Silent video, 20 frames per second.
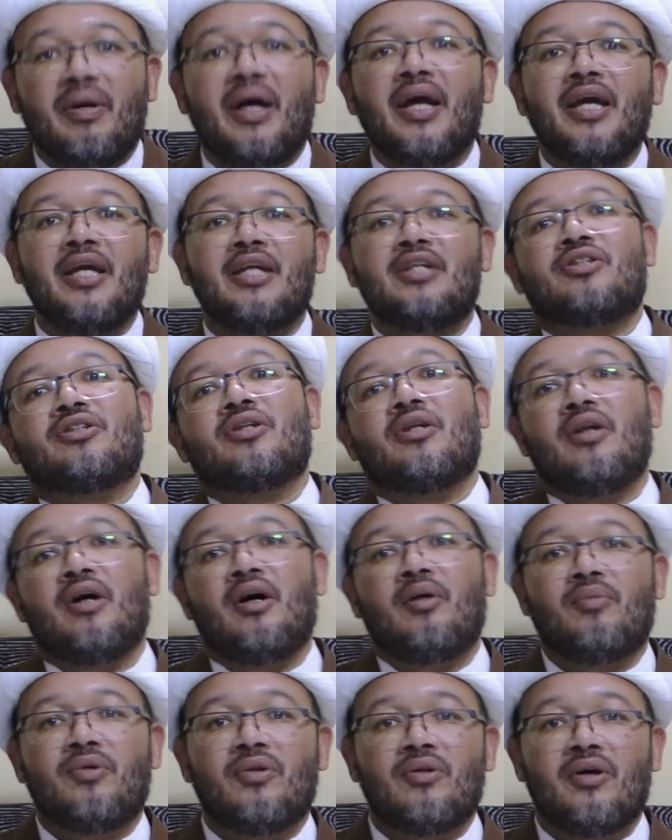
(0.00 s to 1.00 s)
Bayt
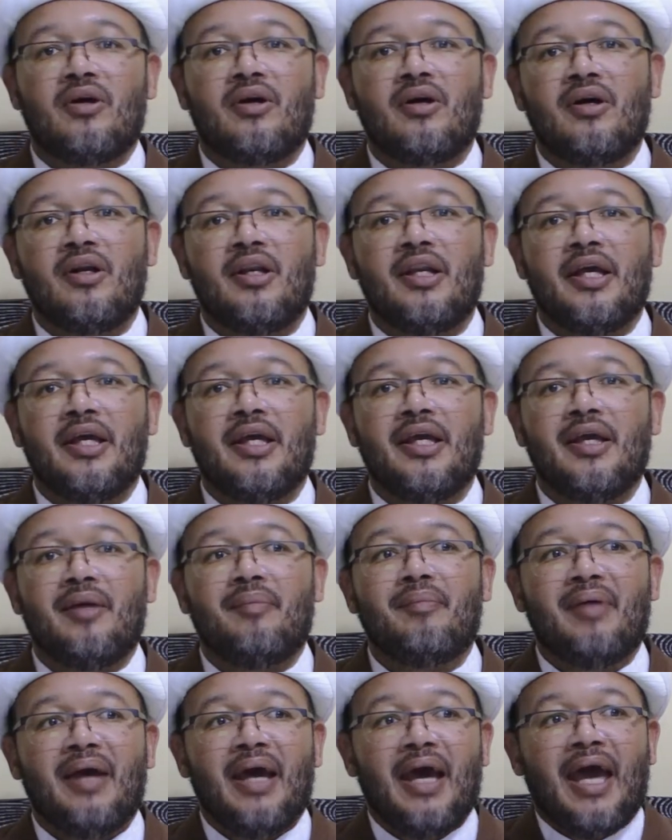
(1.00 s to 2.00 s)
salamullah
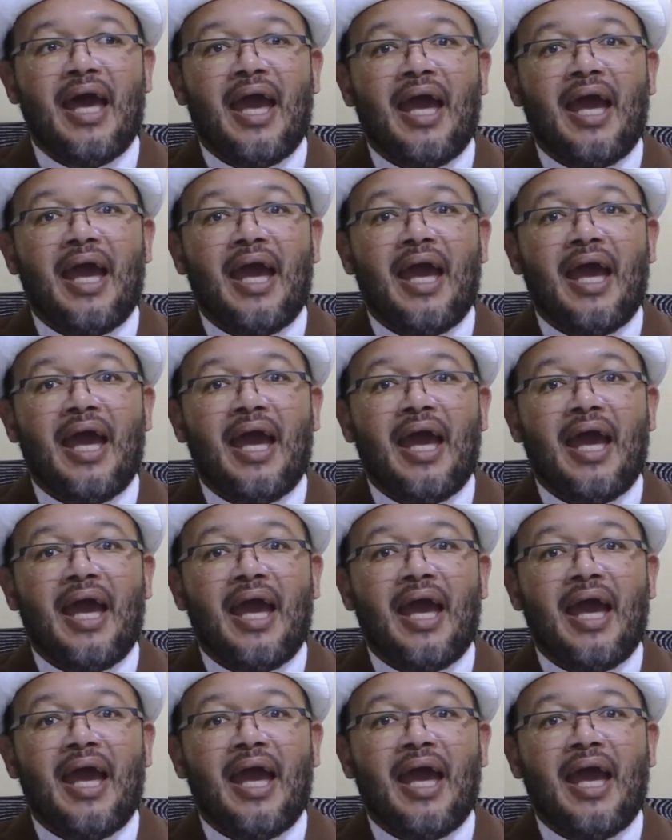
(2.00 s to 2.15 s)
alayhim